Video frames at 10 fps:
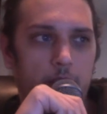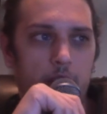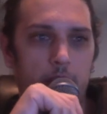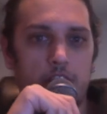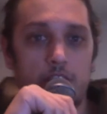And
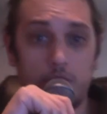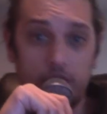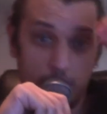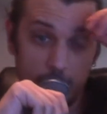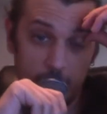we had 2
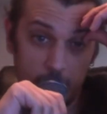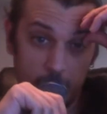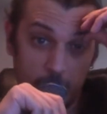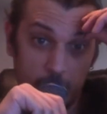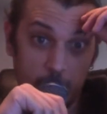songs that were just
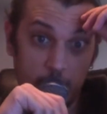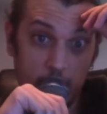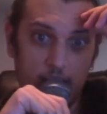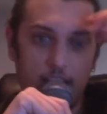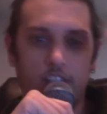called
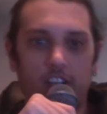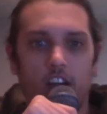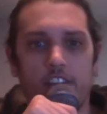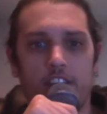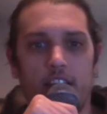
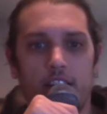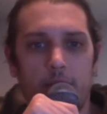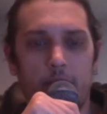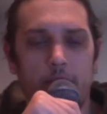Gothic and Alchemy.